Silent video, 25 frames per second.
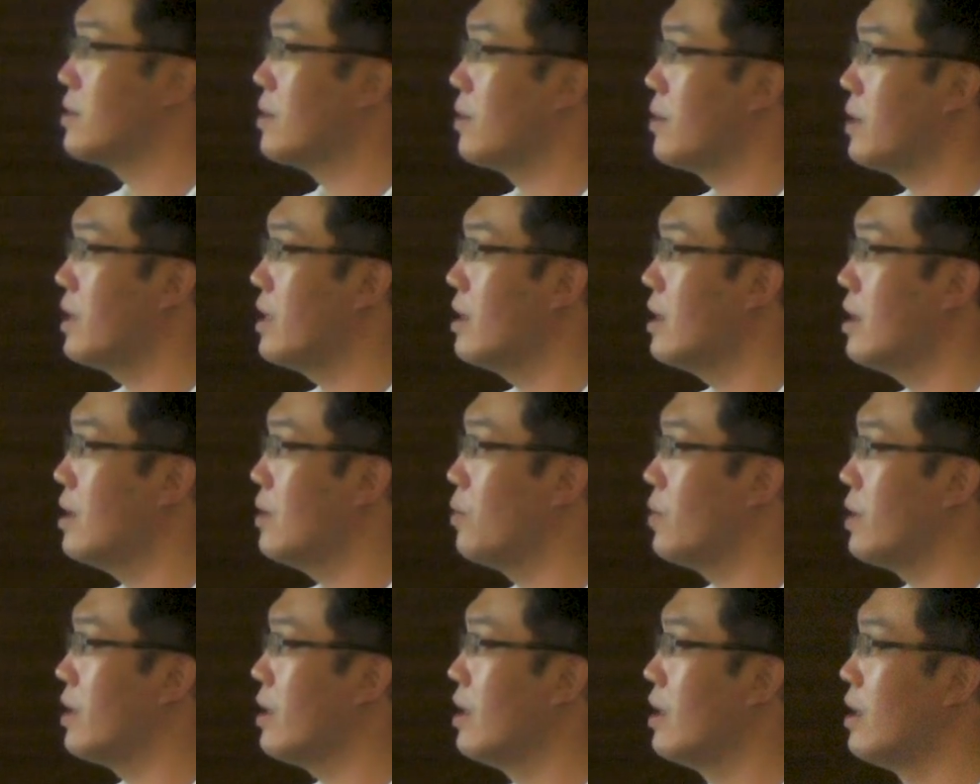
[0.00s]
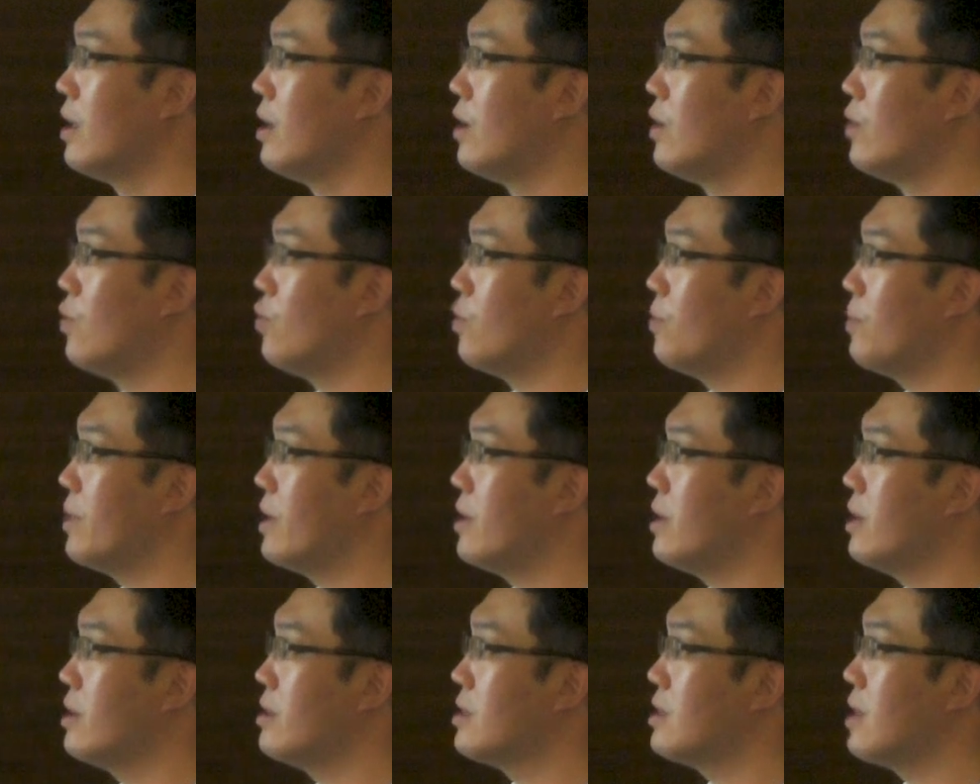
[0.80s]
So here we
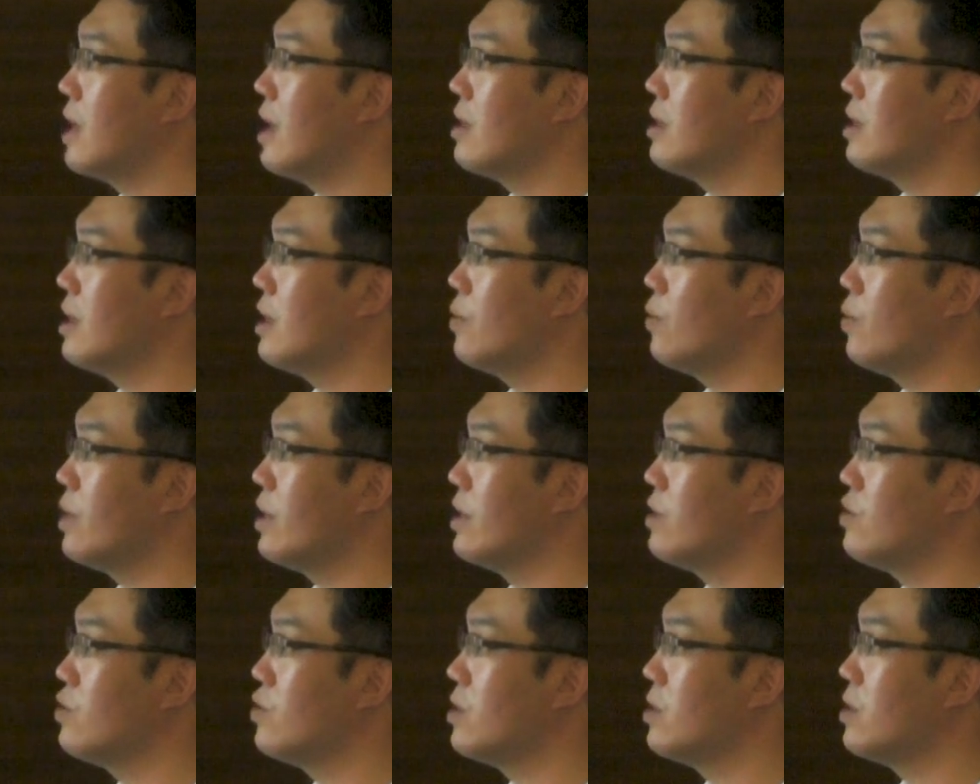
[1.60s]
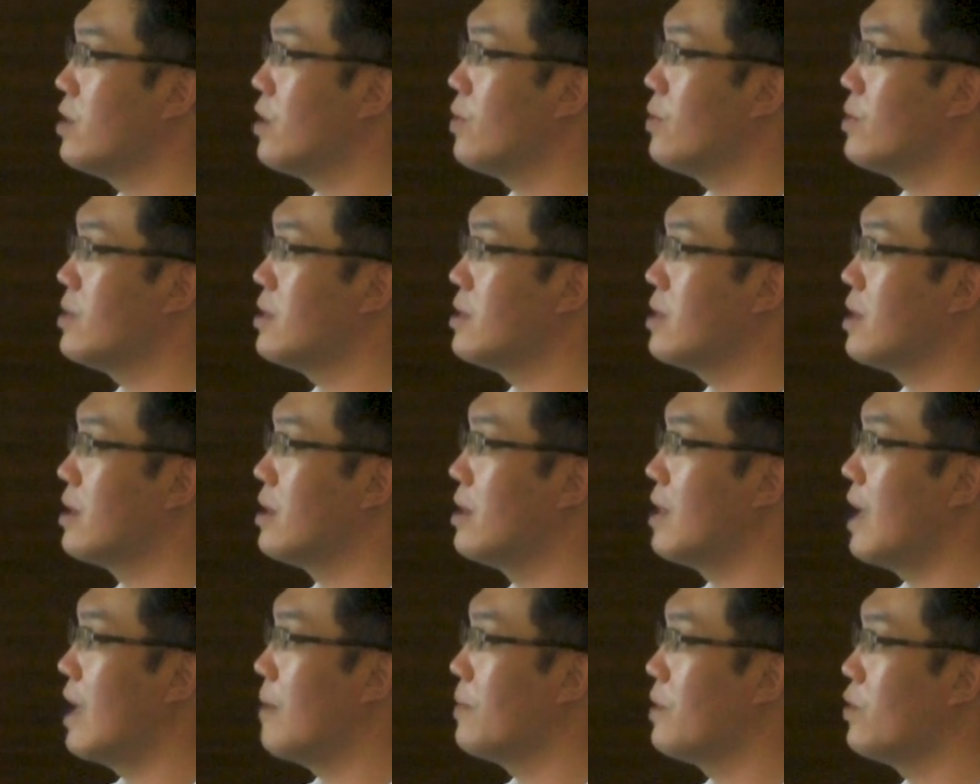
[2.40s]
repeat the study. We introduce
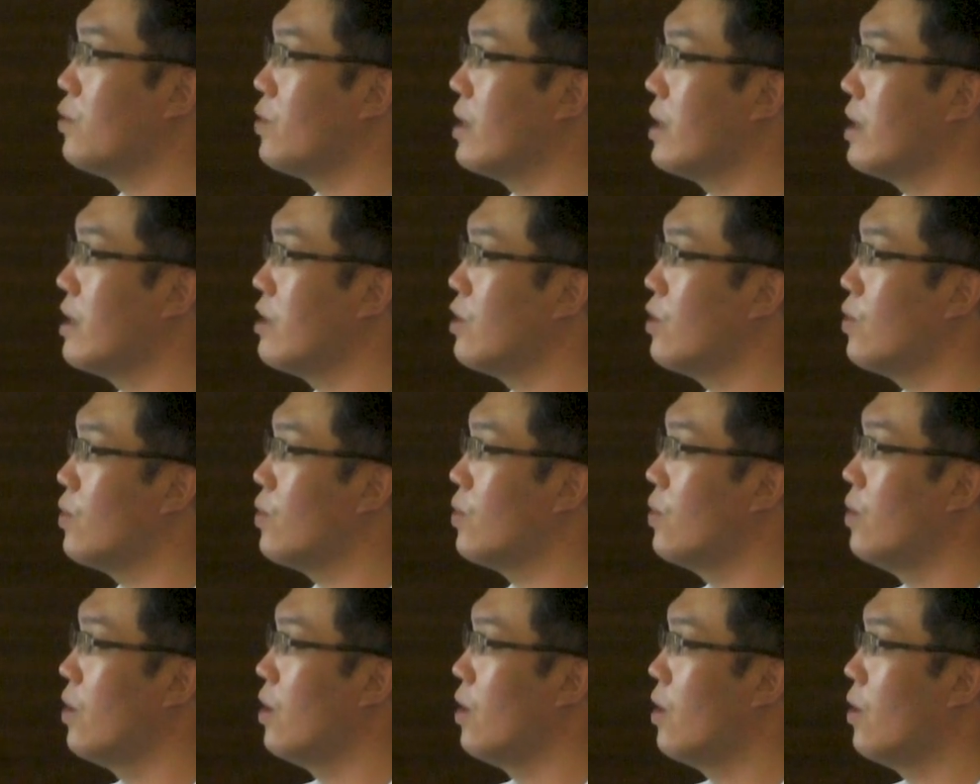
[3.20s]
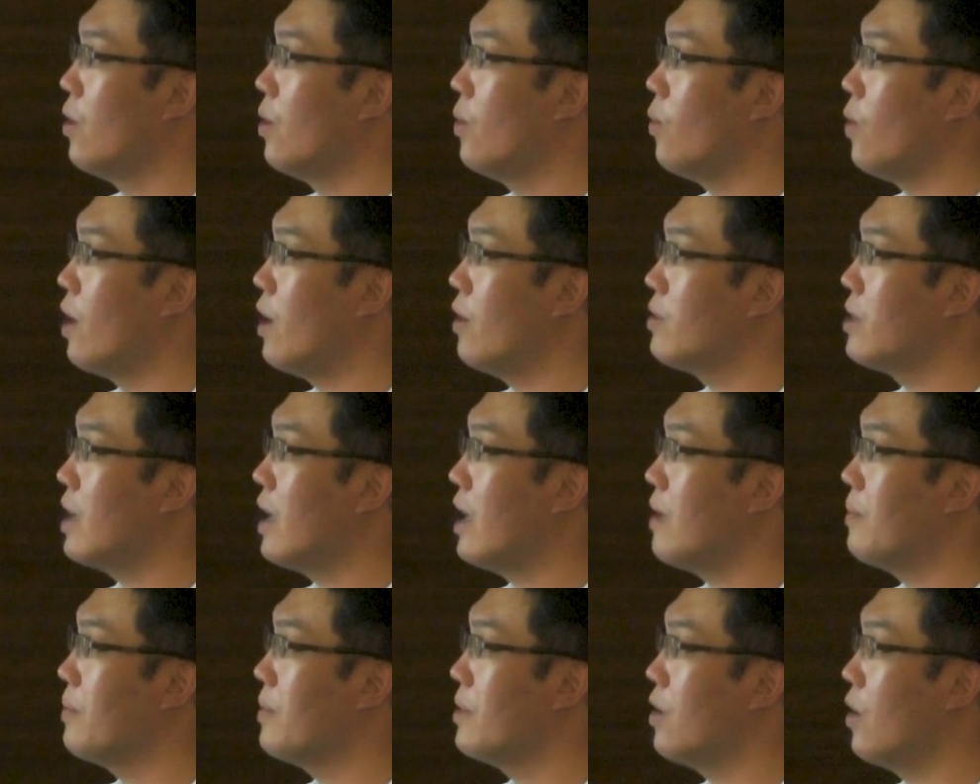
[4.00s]
the library into wild
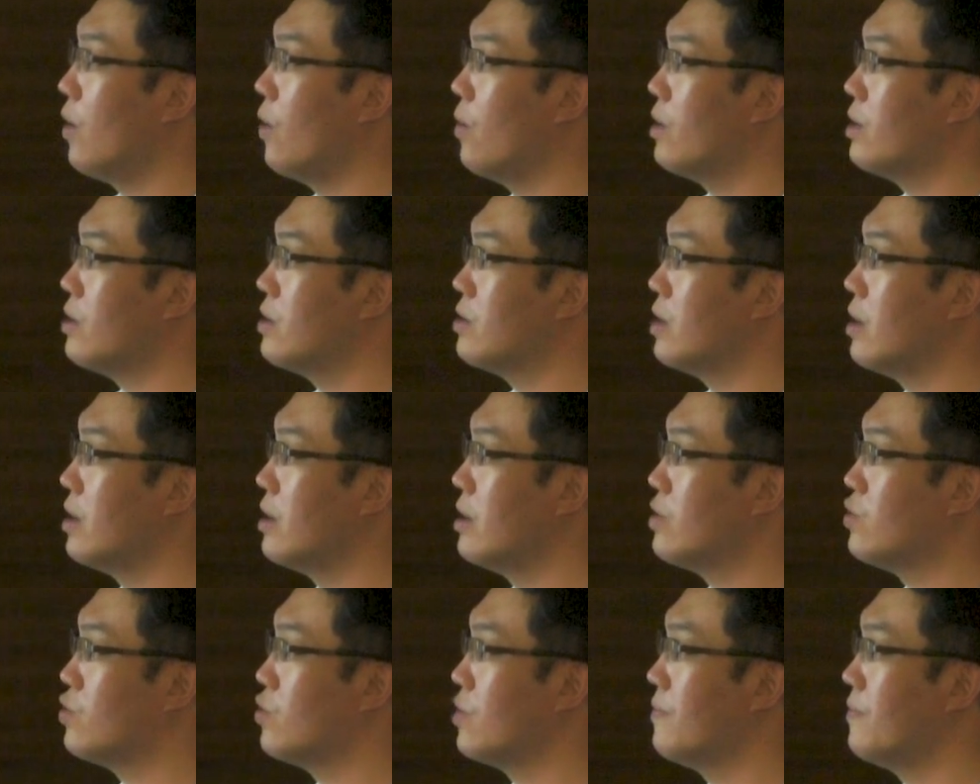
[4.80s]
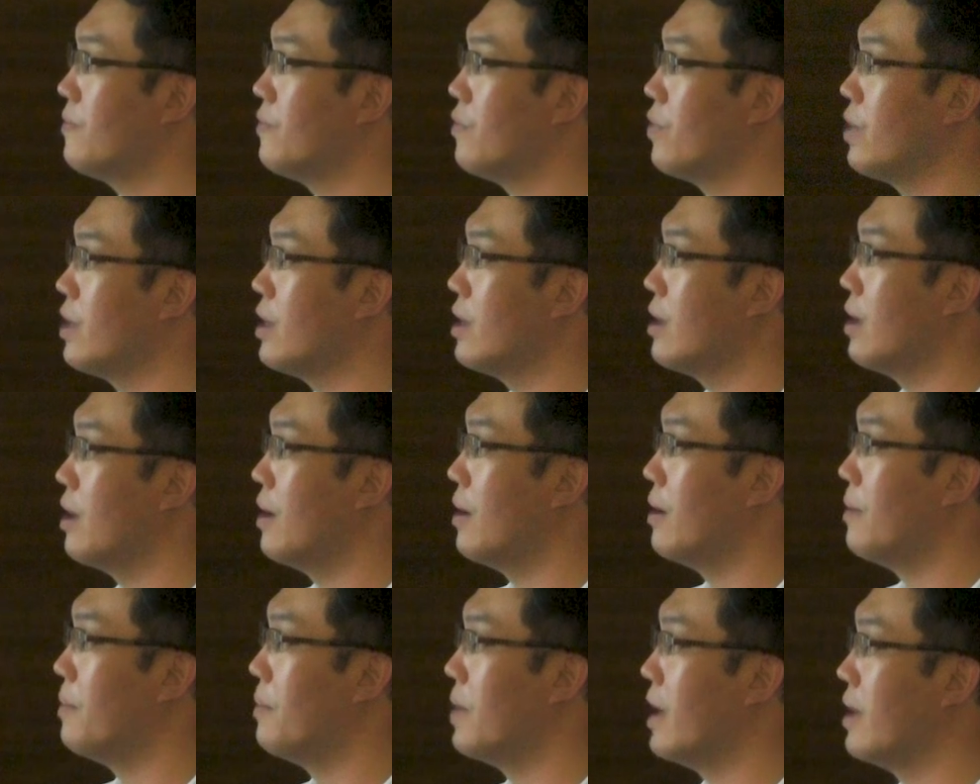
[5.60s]
type or germ-free
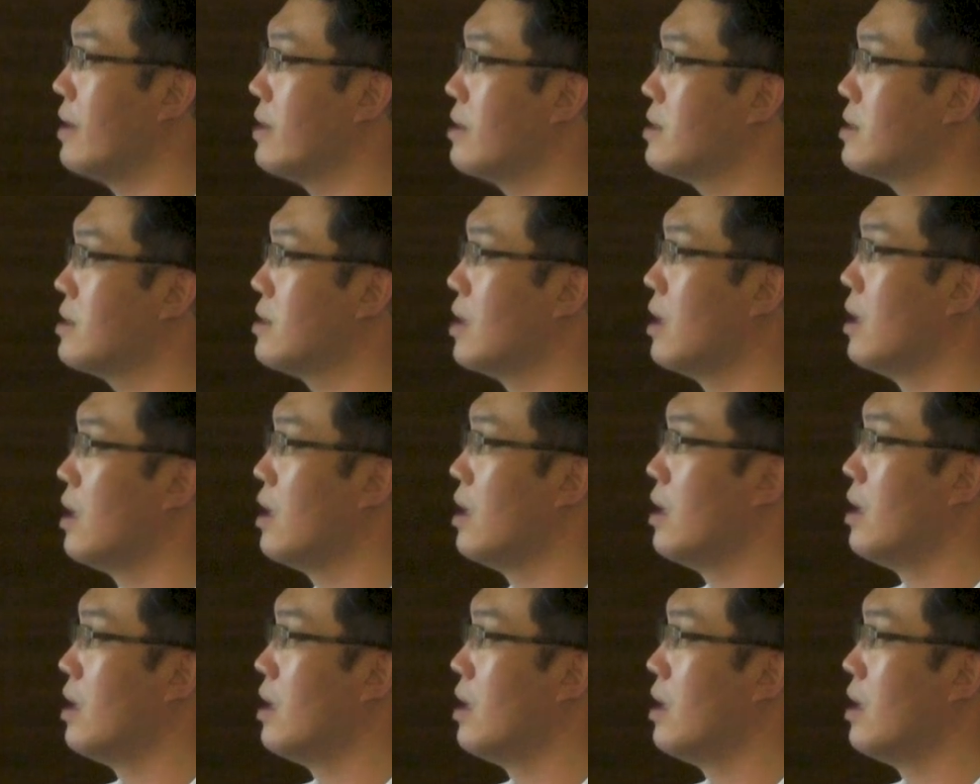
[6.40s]
mice,